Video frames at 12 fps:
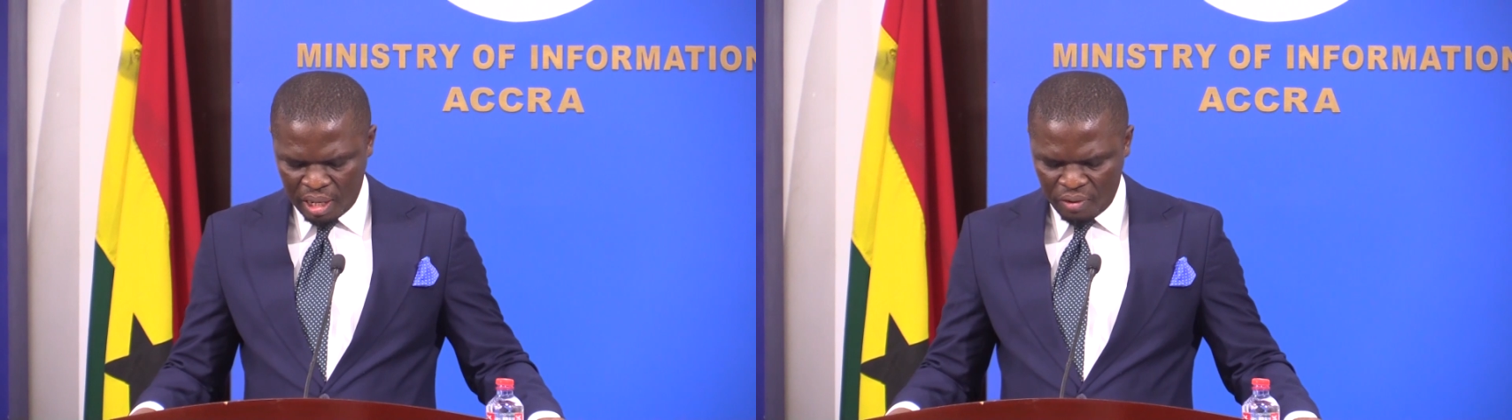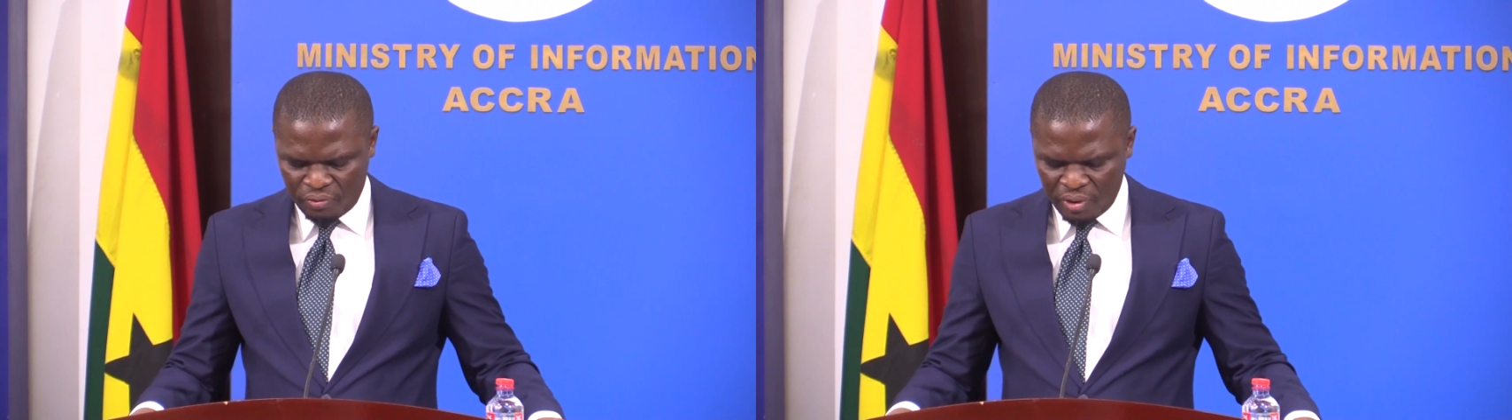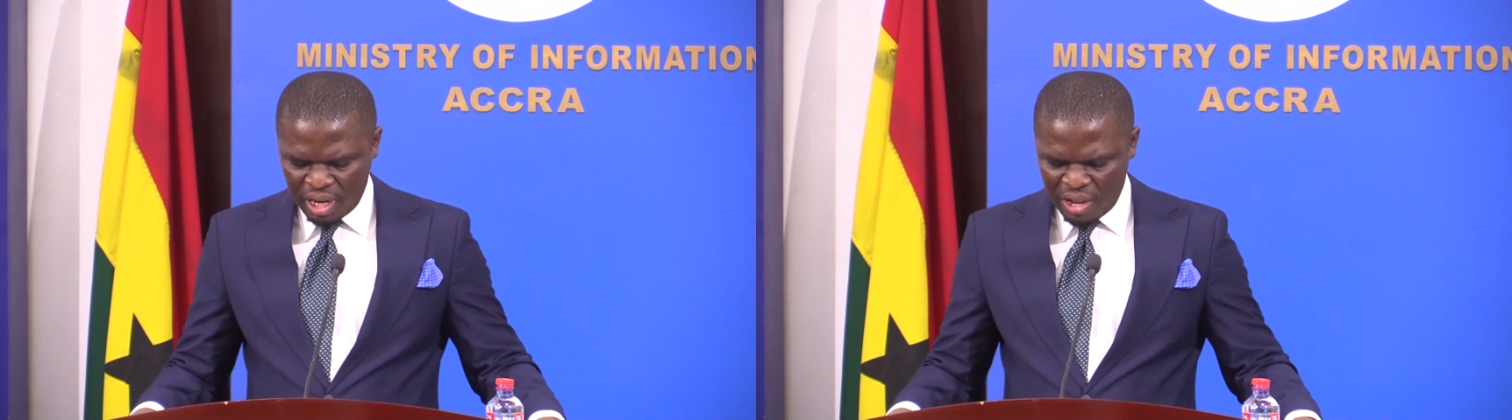
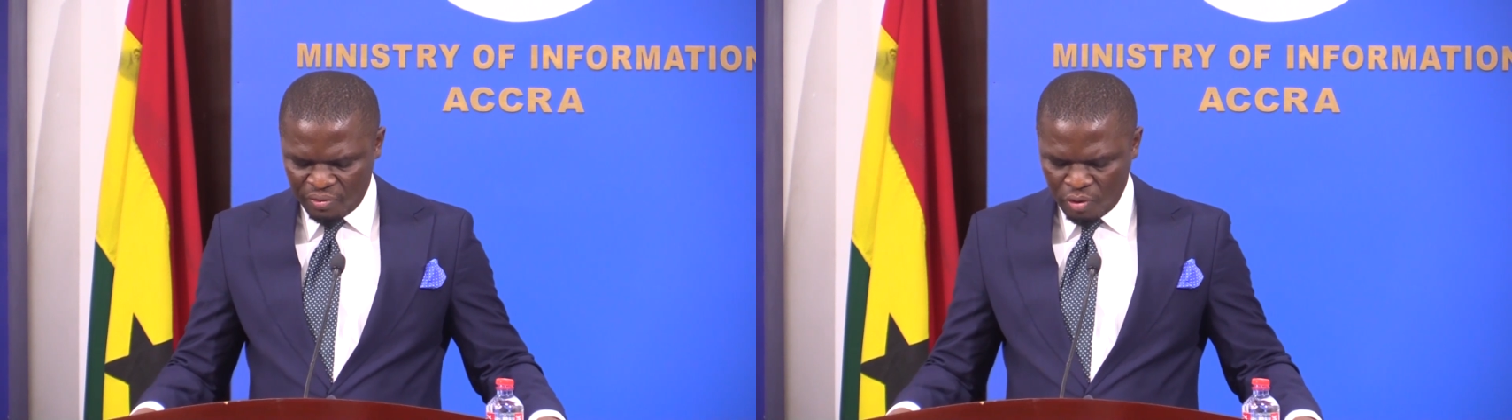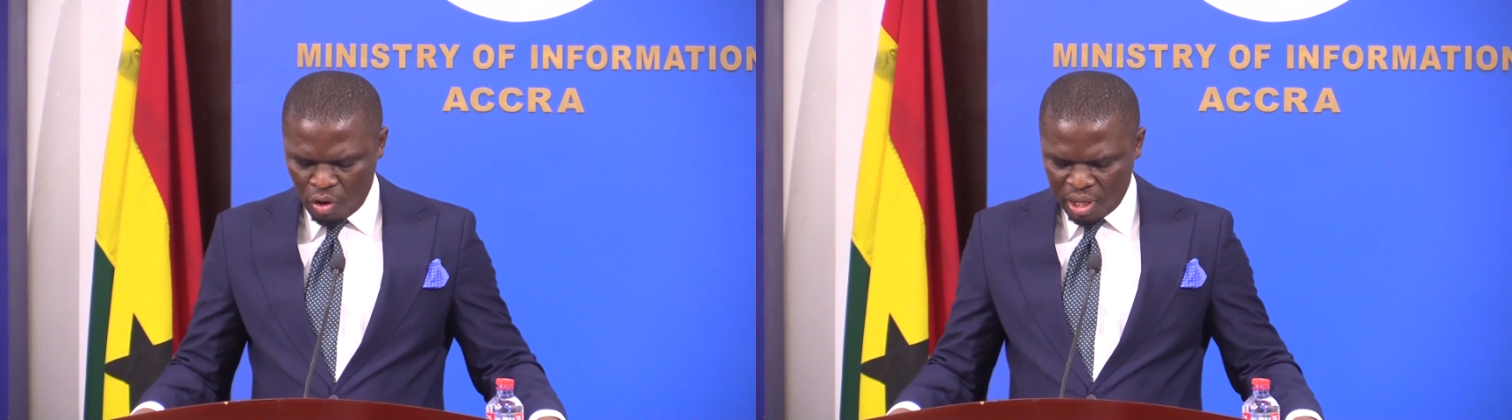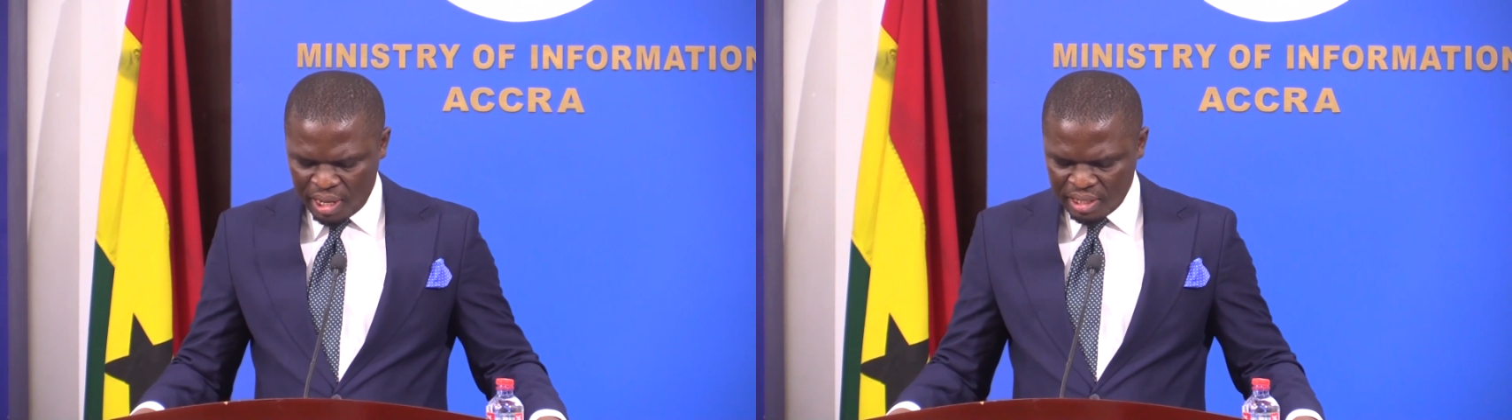NFL have
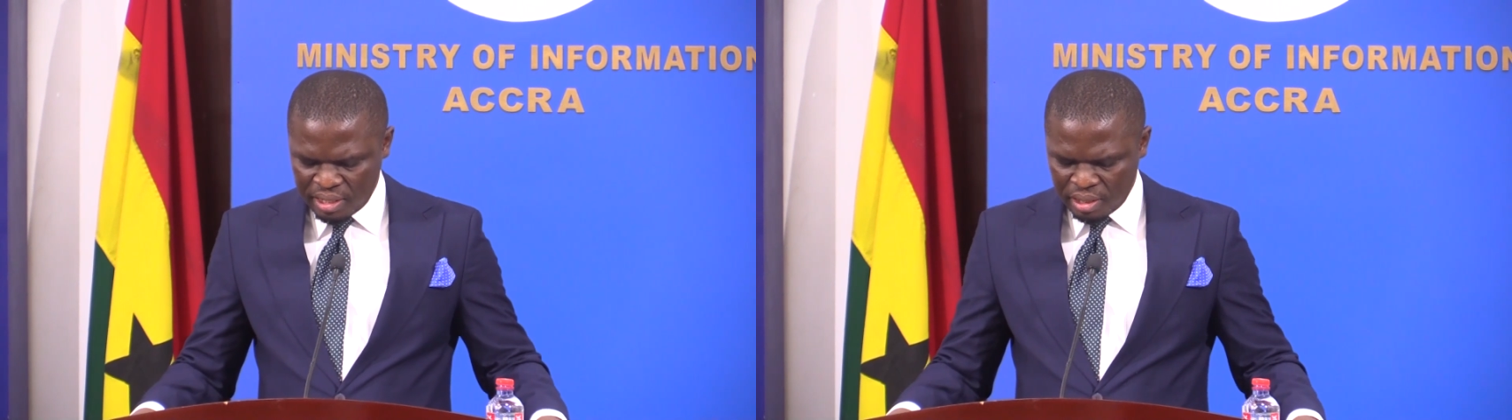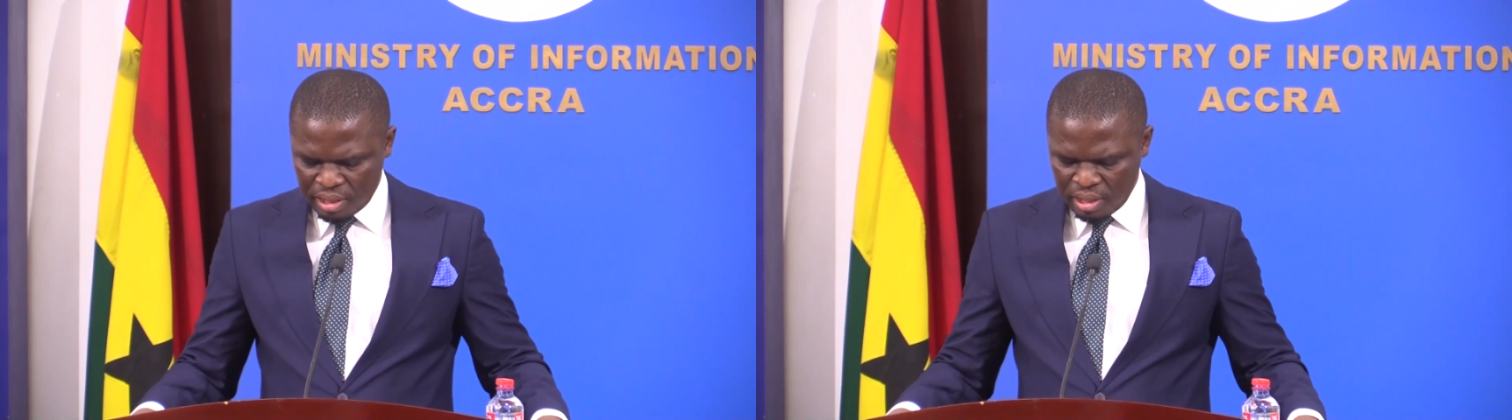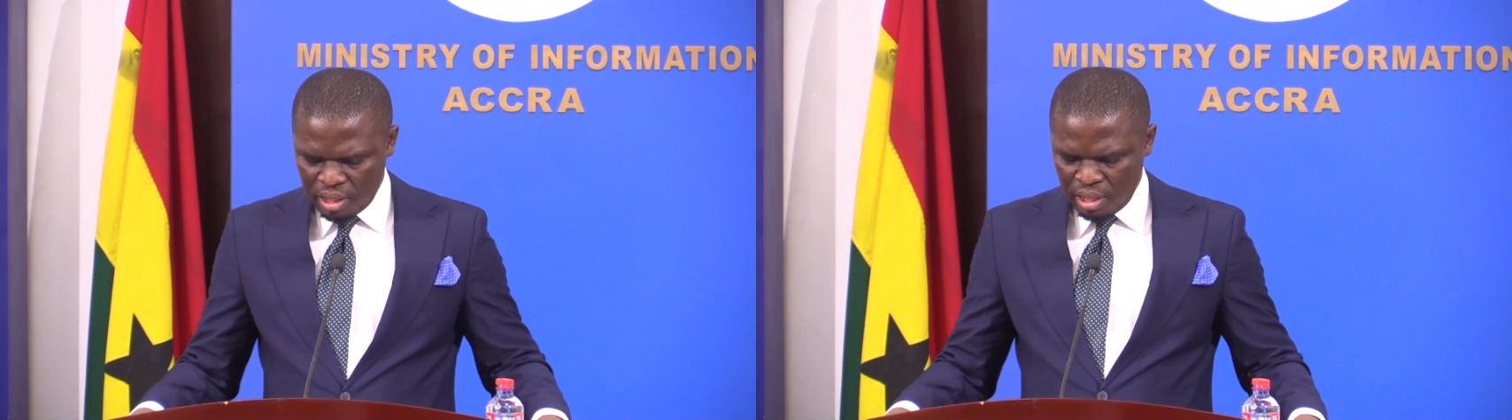
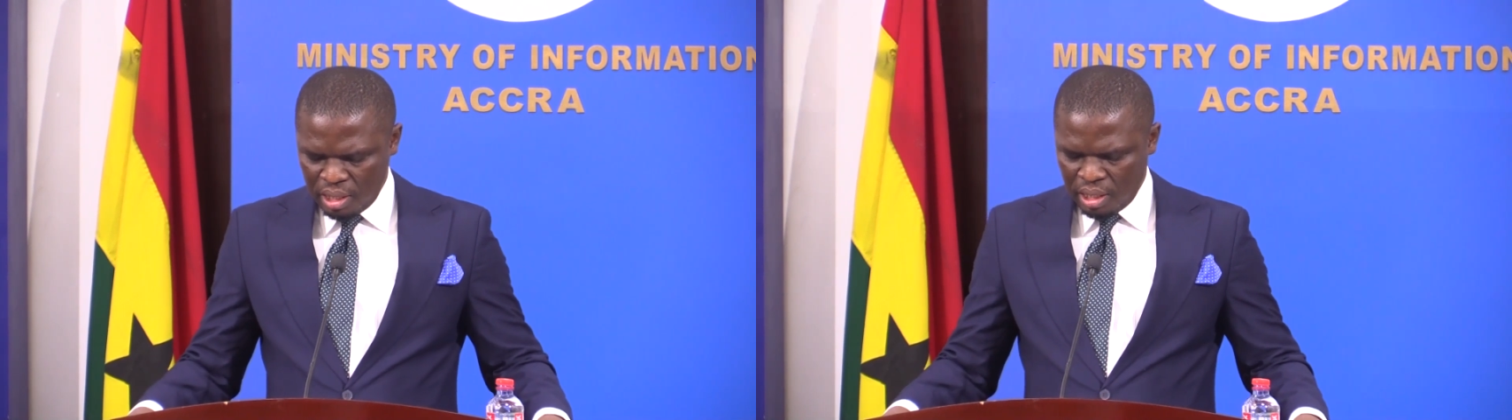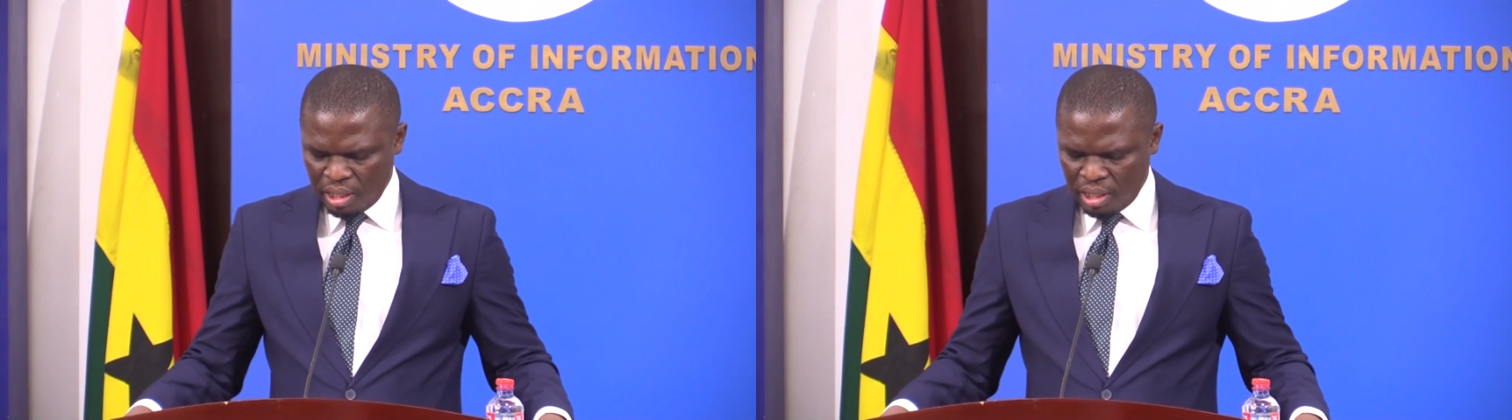organized